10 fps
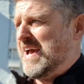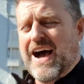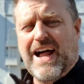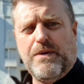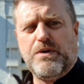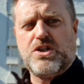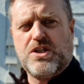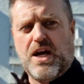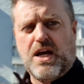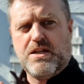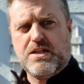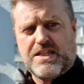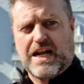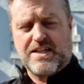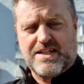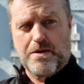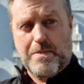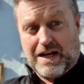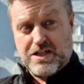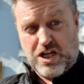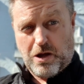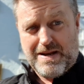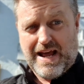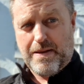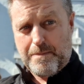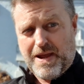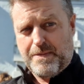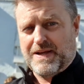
and it was starting to turn me back and slow me down and beeping